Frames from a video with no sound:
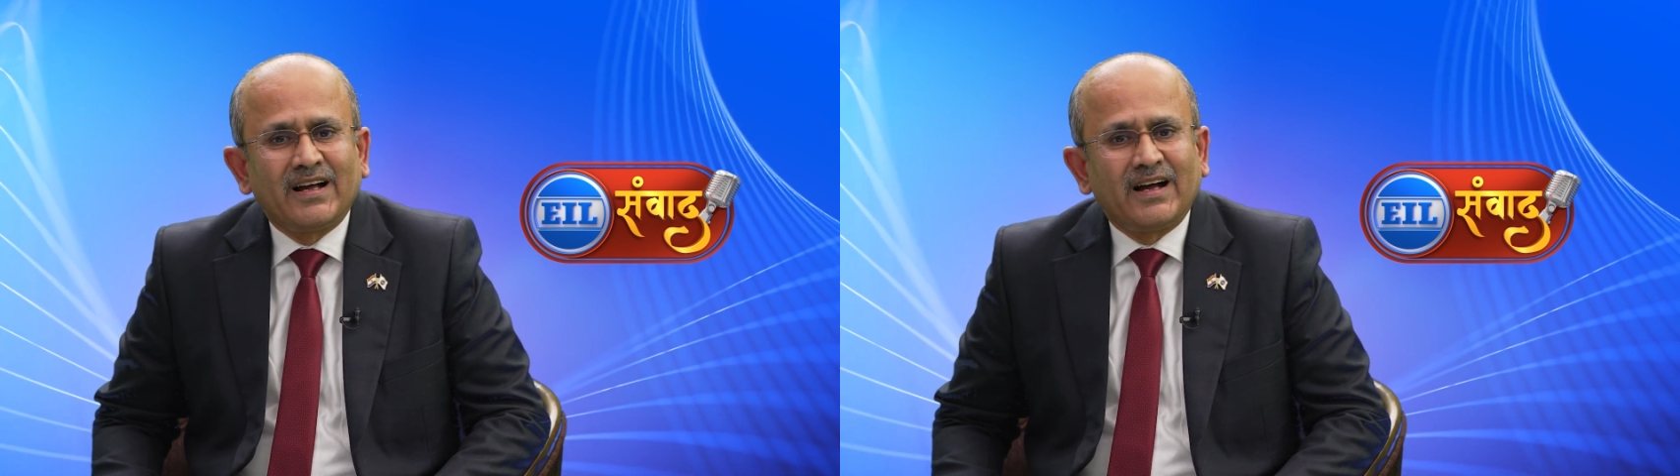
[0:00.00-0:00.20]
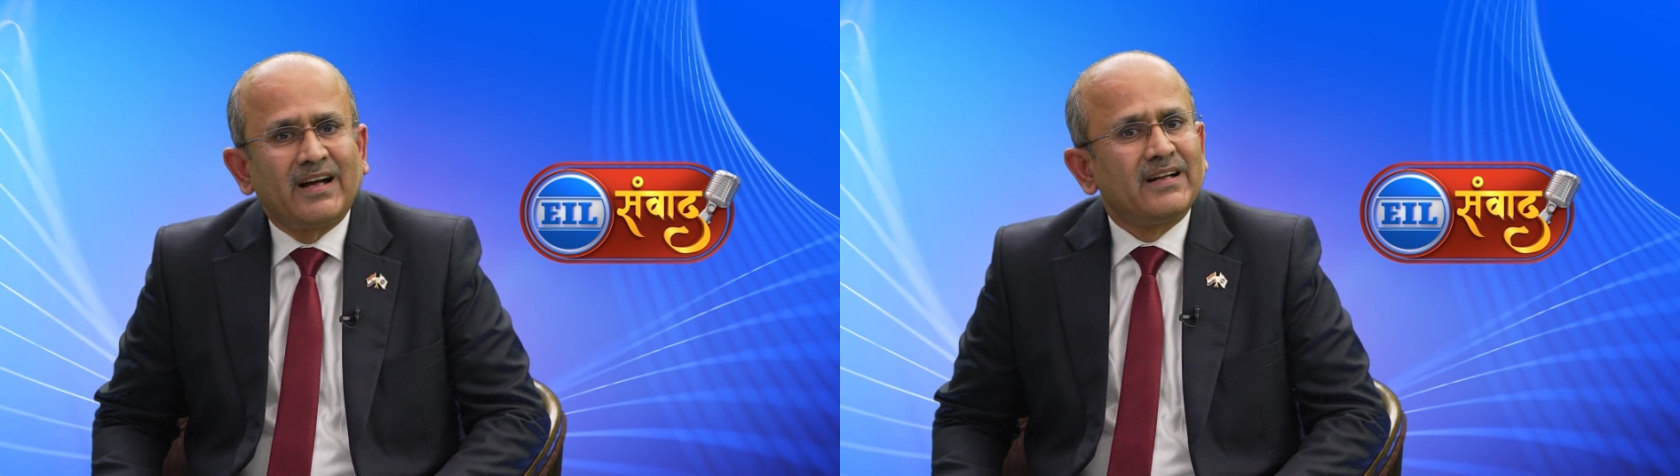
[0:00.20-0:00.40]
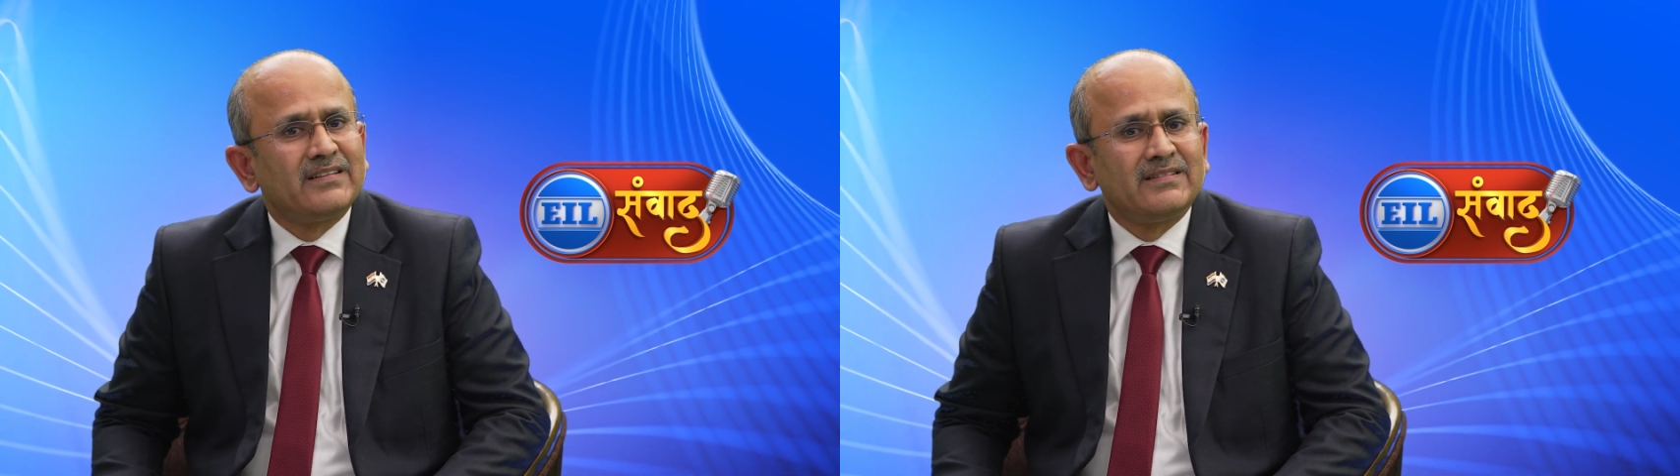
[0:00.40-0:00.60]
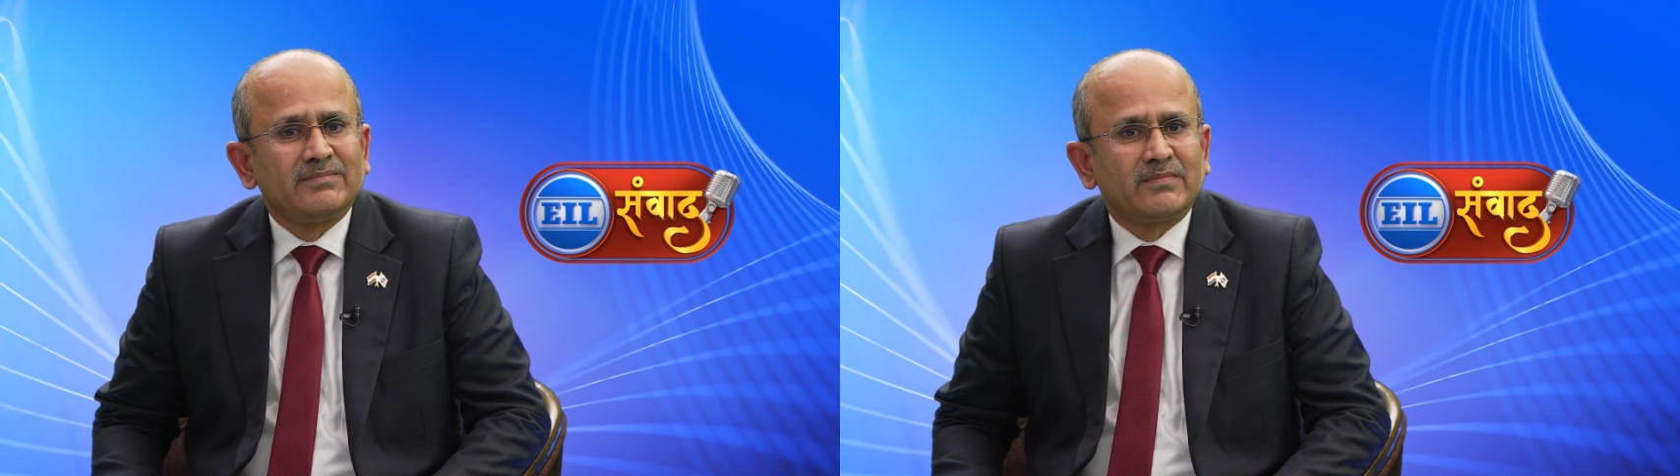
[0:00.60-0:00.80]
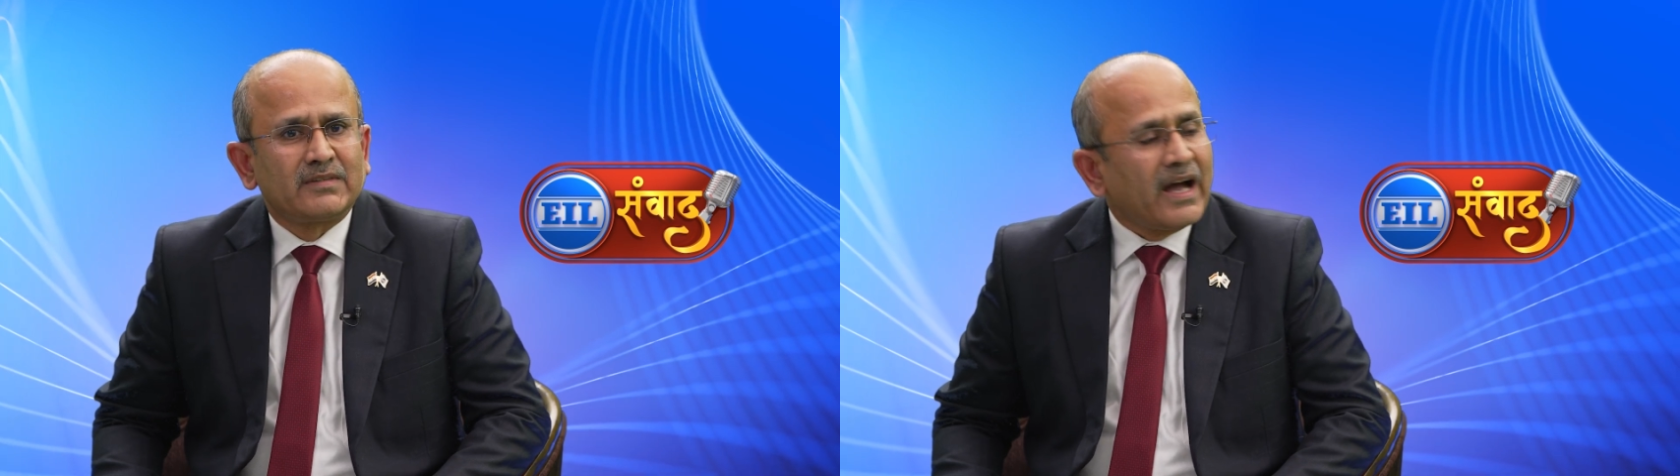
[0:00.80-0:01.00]
And
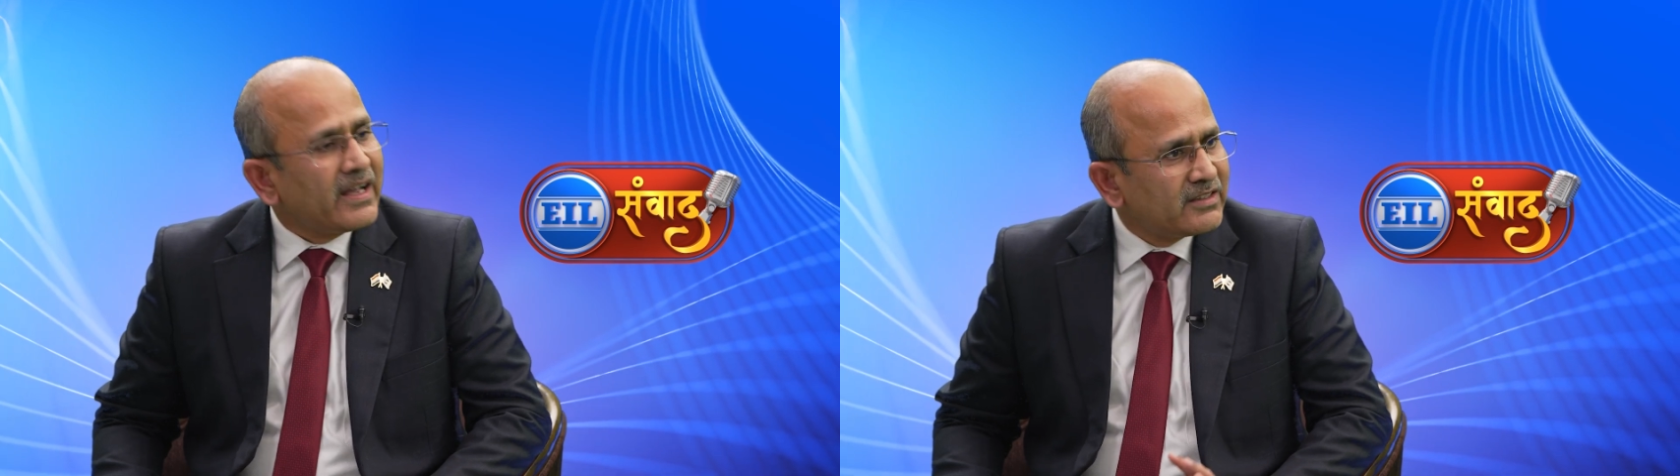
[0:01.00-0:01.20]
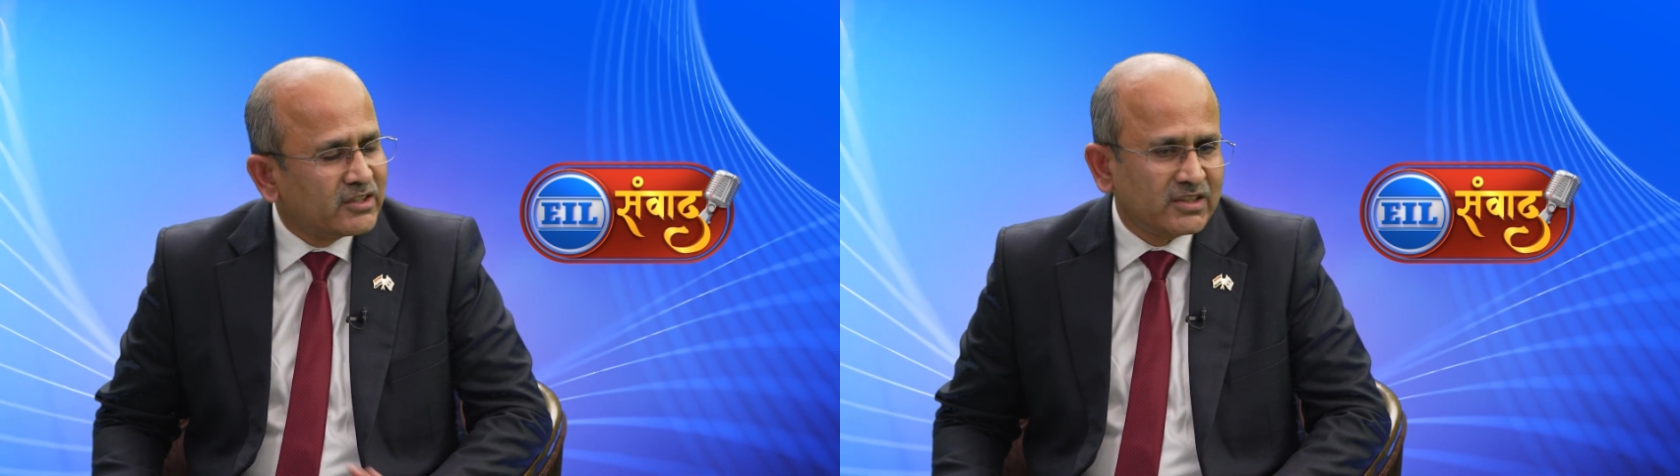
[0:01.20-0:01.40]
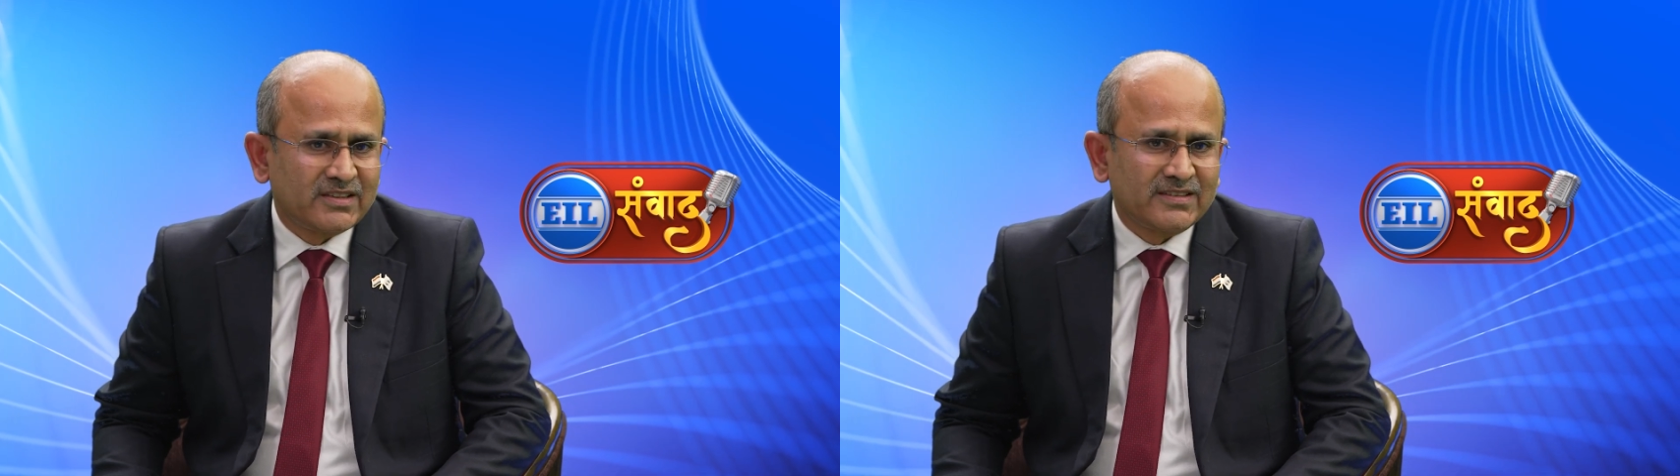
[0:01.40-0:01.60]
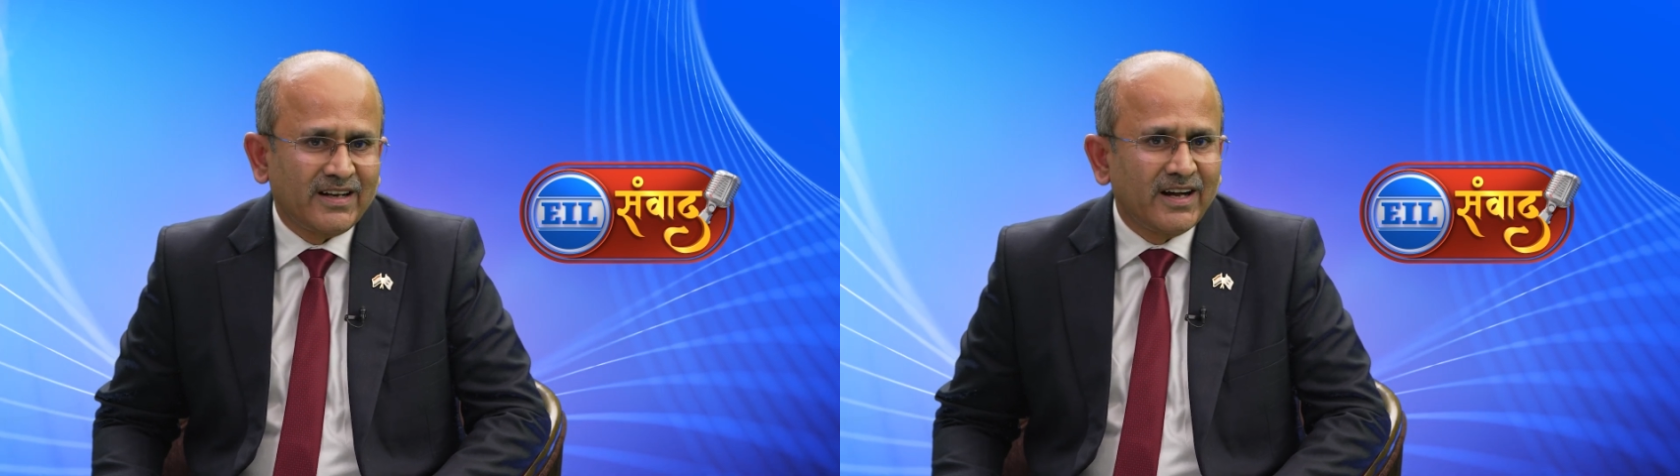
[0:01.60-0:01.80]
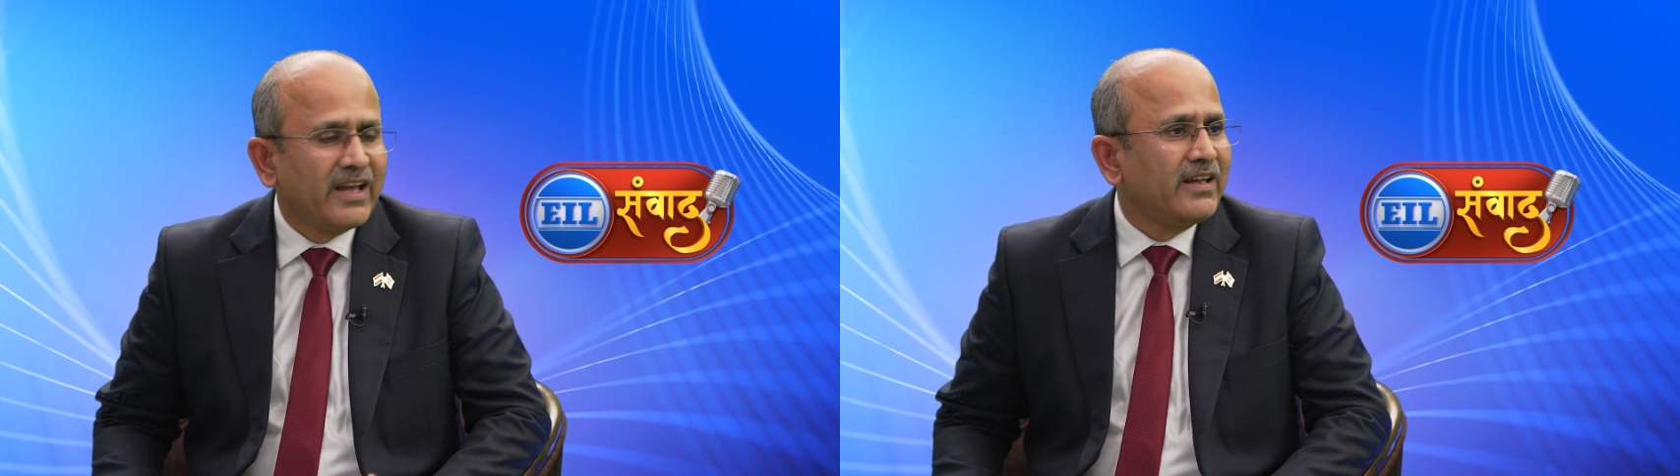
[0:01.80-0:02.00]
thanks
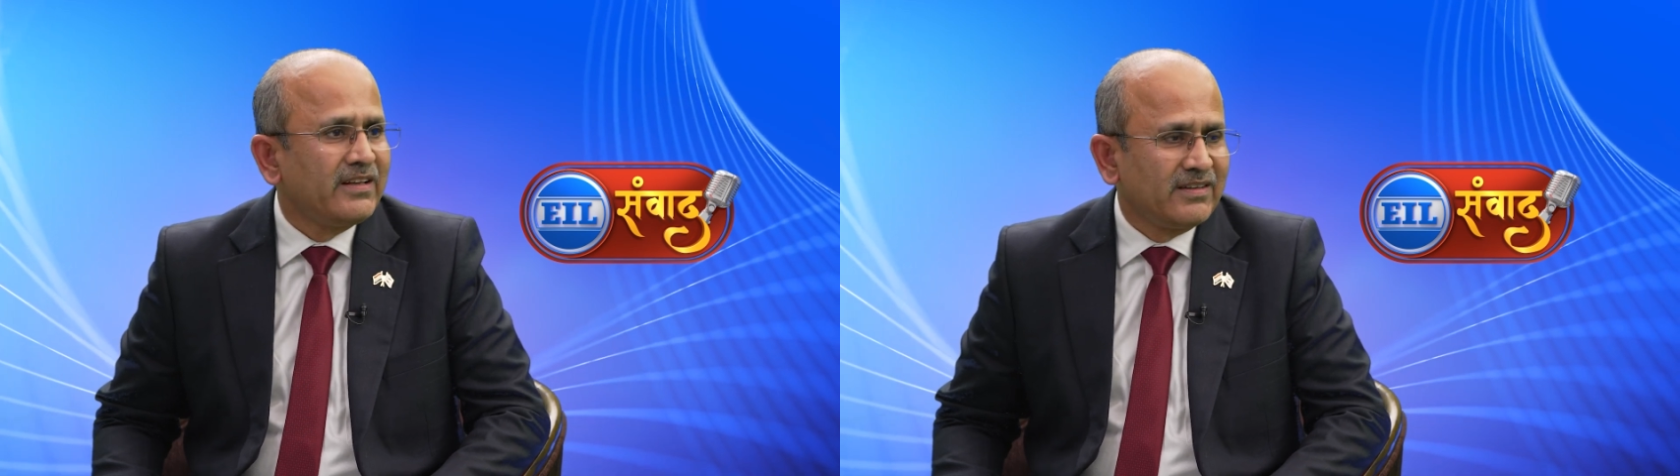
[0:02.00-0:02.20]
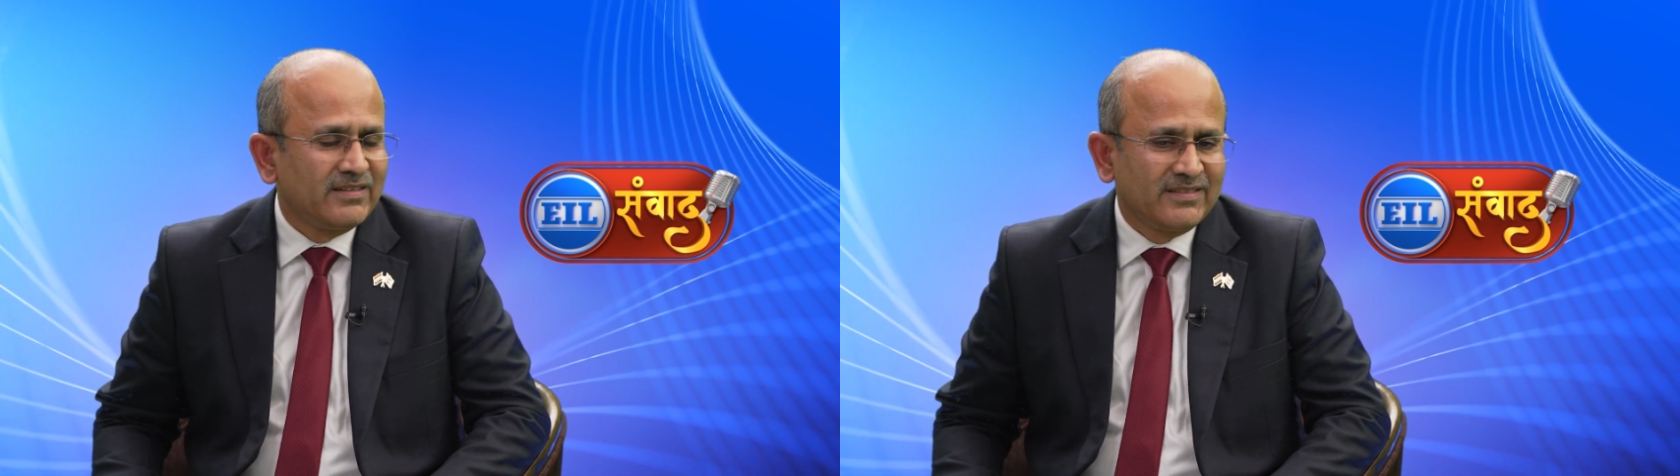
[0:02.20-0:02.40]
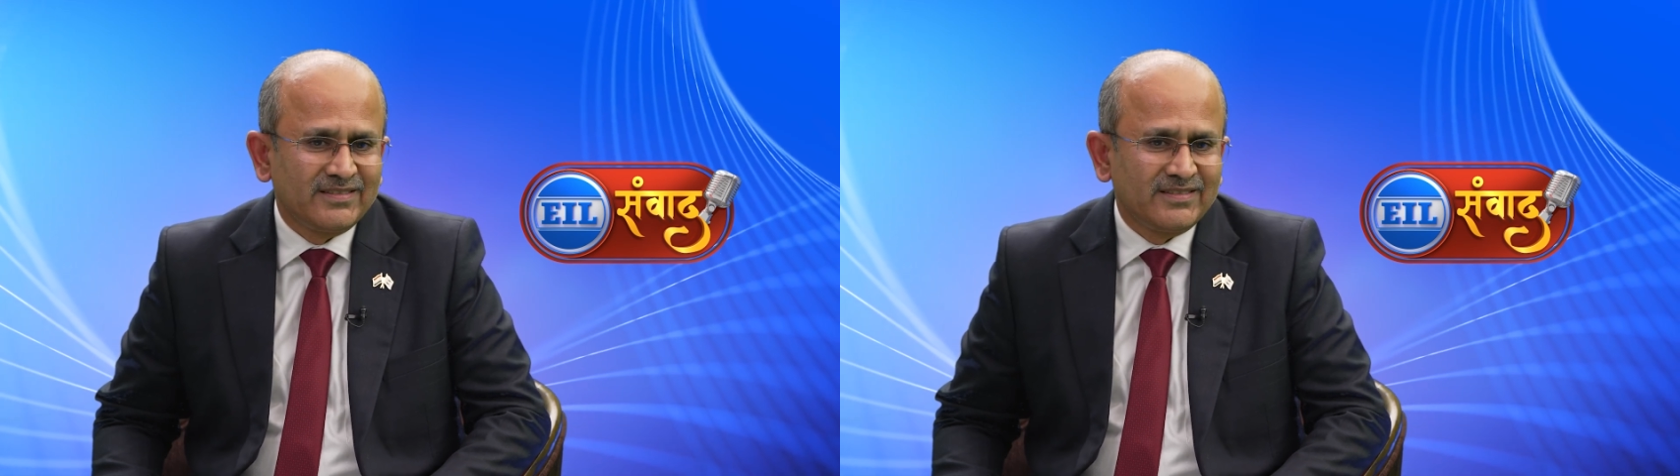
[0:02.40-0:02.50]
again